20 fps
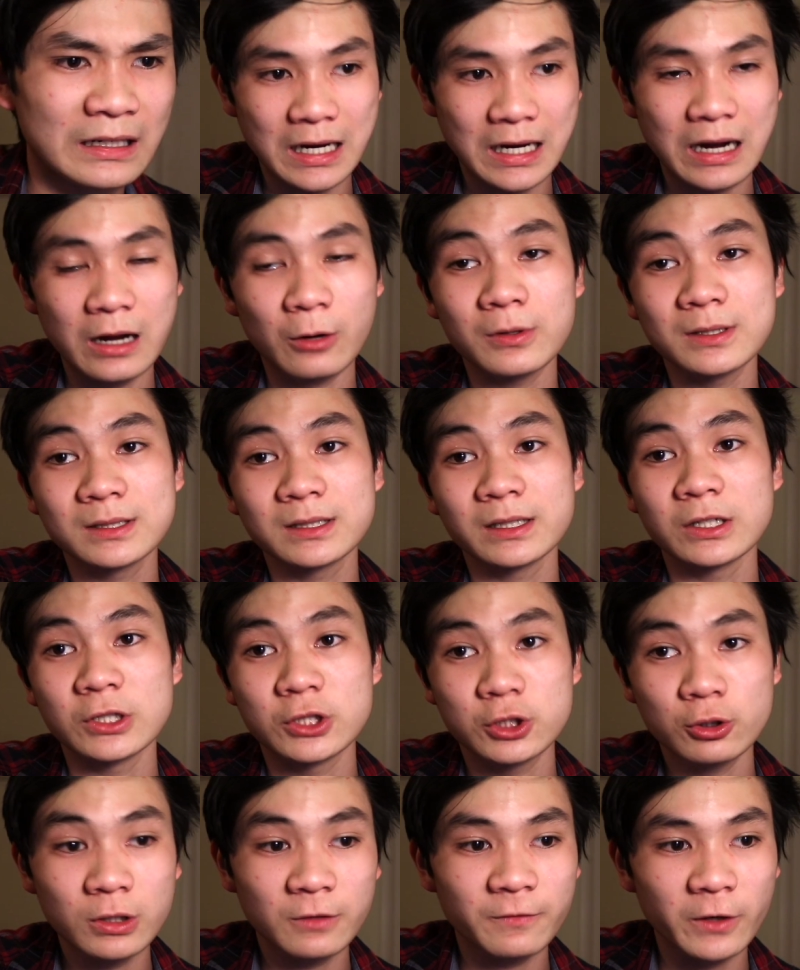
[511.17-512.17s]
I was the
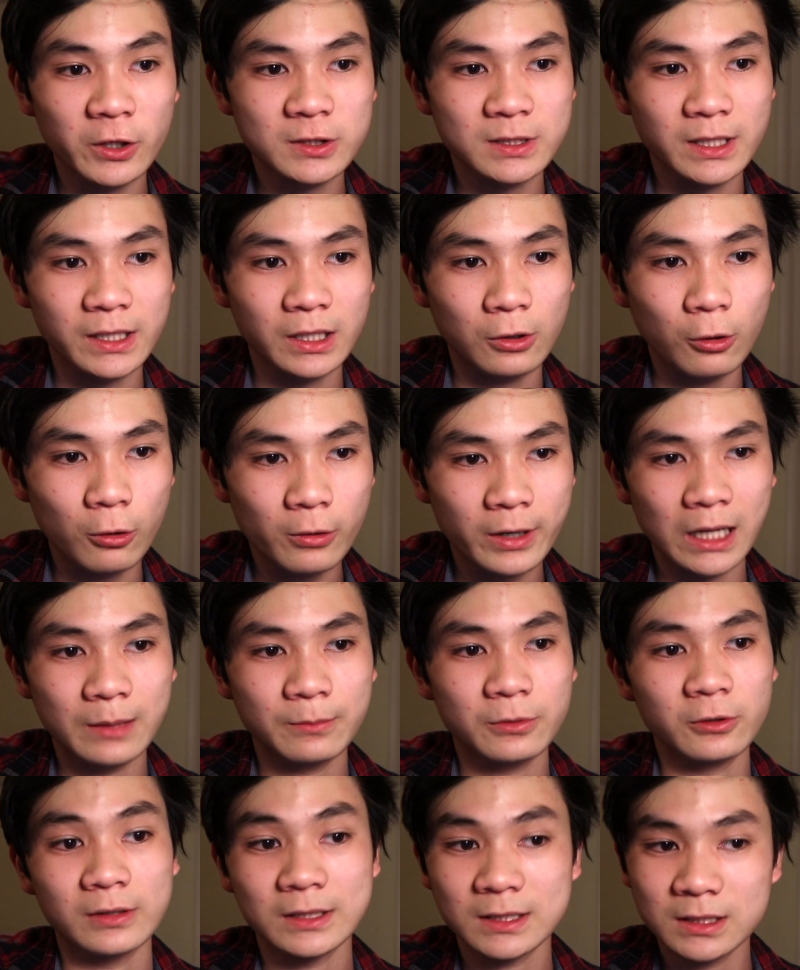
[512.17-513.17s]
junior varsity
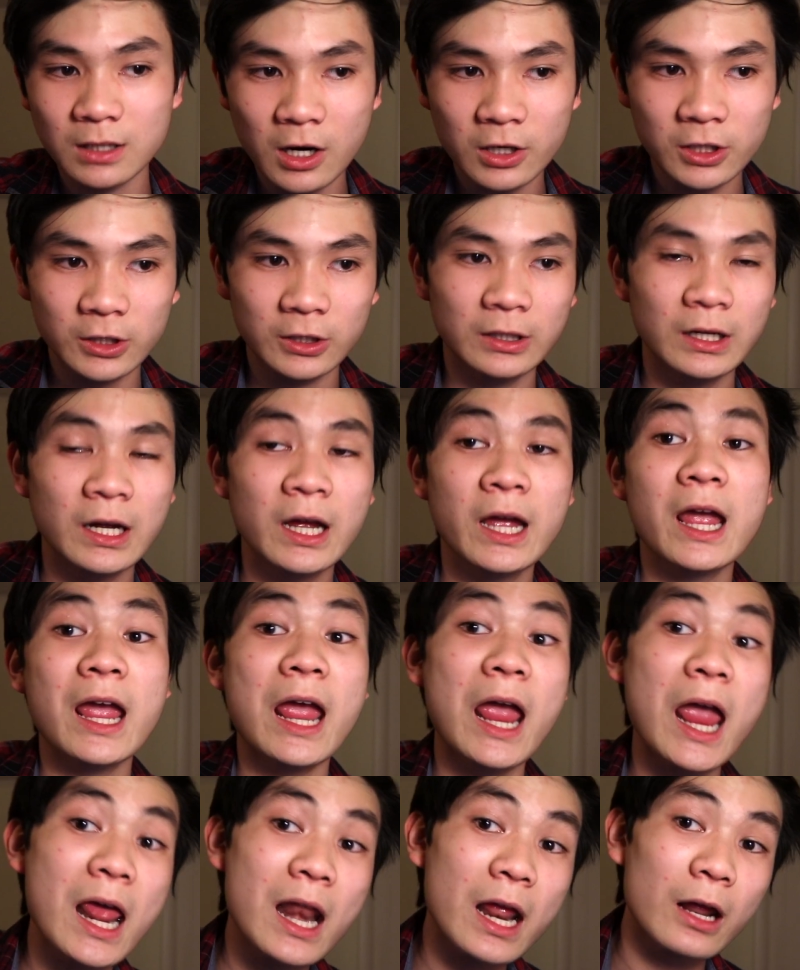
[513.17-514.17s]
goalkeeper in soccer,
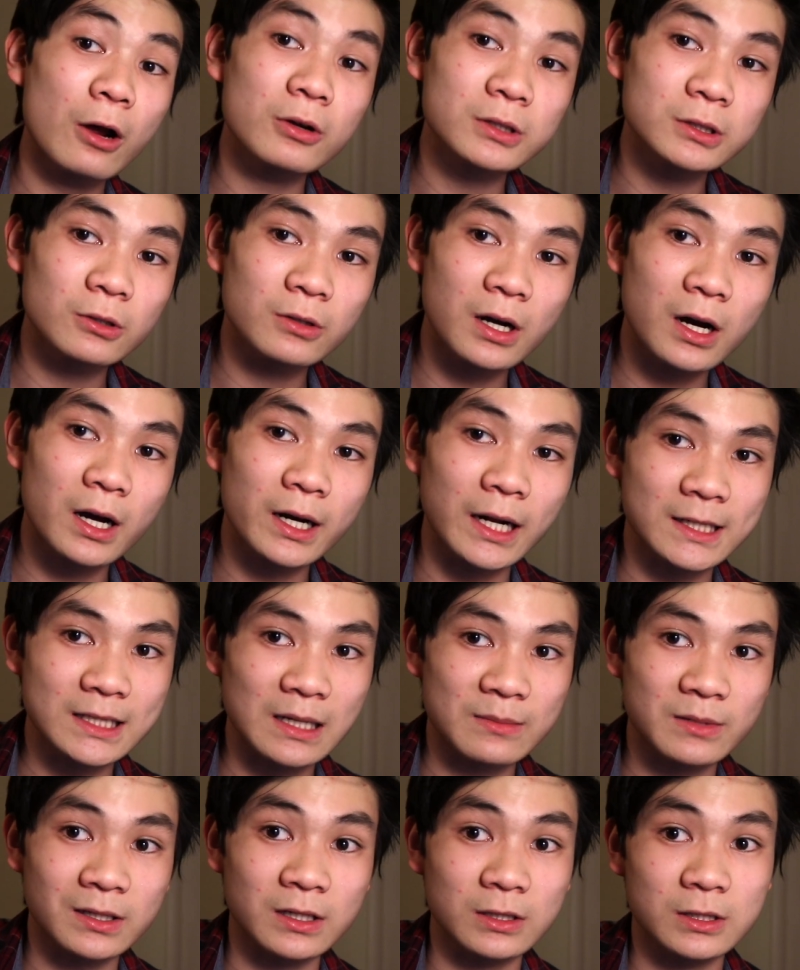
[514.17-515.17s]
and I also got
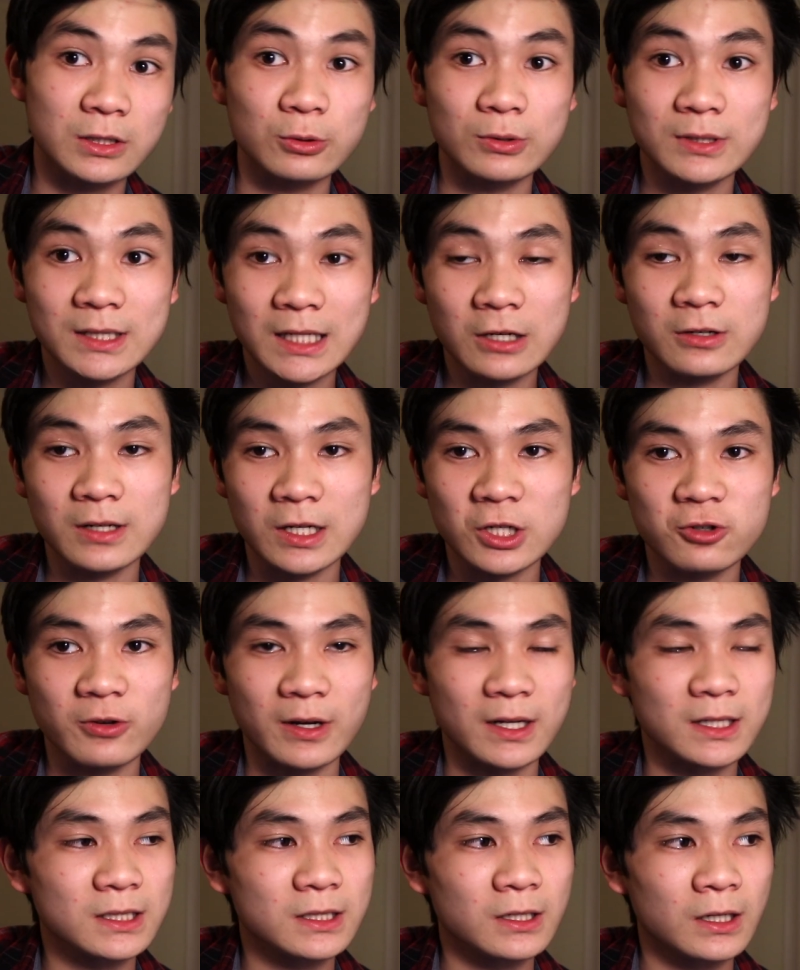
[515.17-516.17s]
accepted into senior
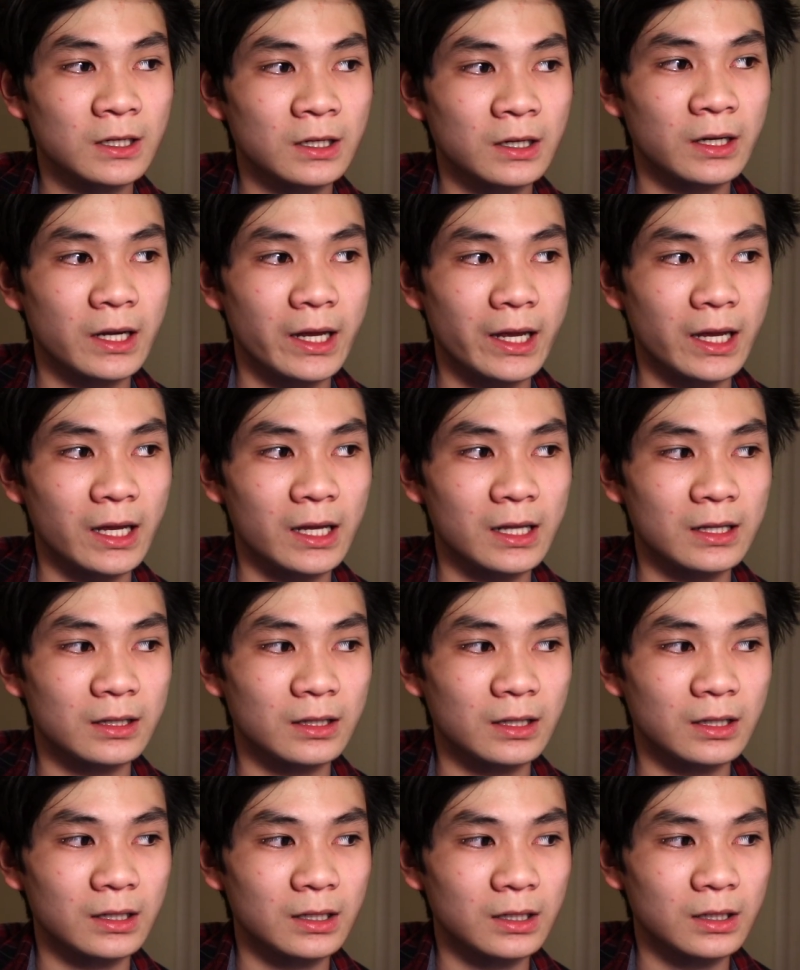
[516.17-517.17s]
districts in
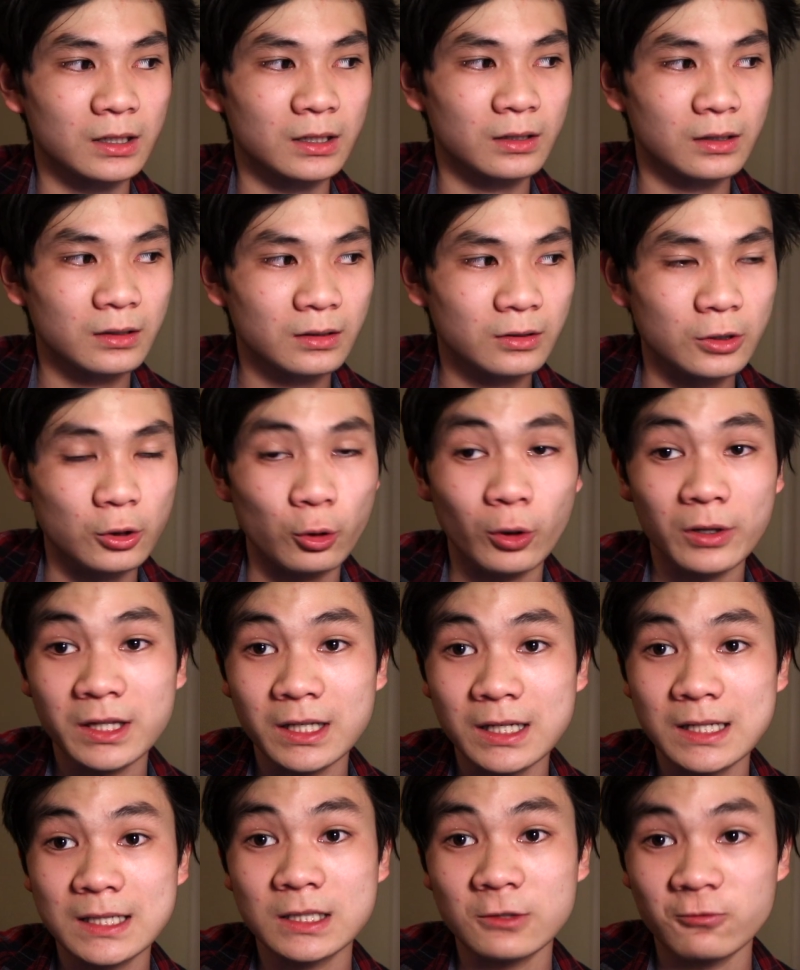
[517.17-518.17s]
the
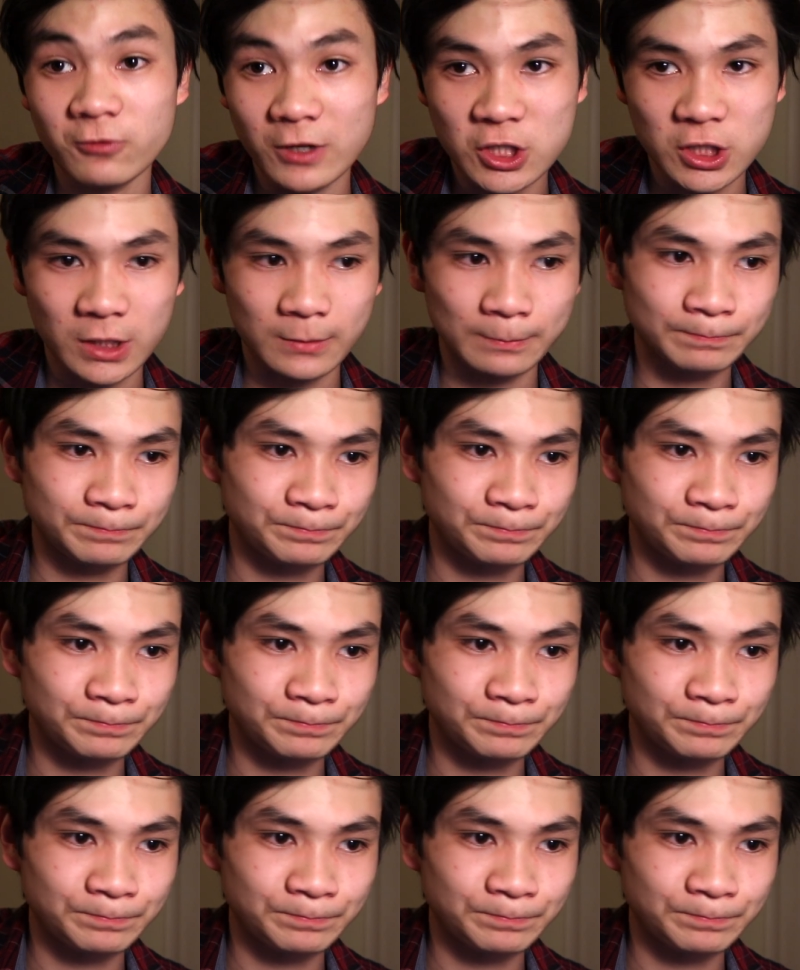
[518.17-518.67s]
Northeast region.